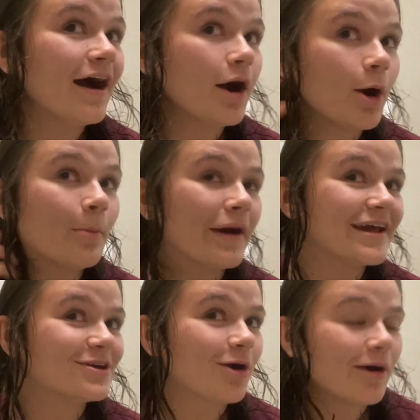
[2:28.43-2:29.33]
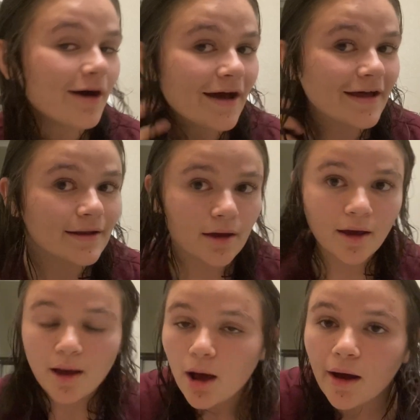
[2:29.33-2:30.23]
oh my
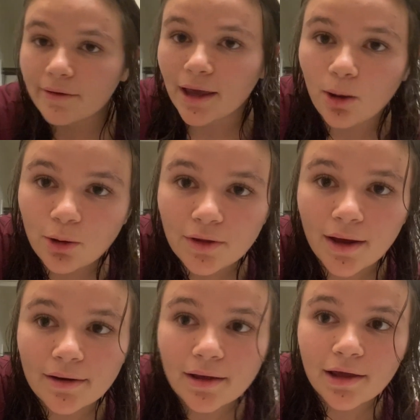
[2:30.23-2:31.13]
god. Okay, hold on.